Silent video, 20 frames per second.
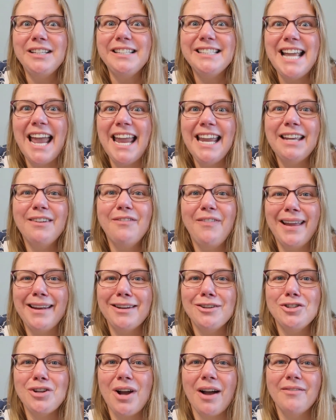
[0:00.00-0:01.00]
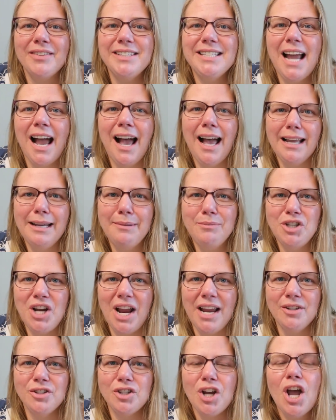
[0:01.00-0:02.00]
take advantage of a time
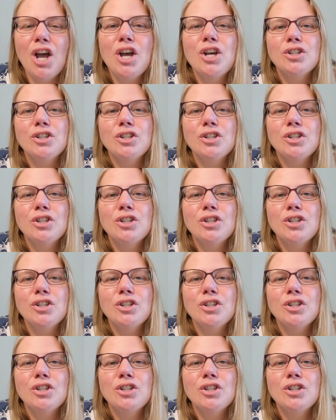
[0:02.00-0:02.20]
change.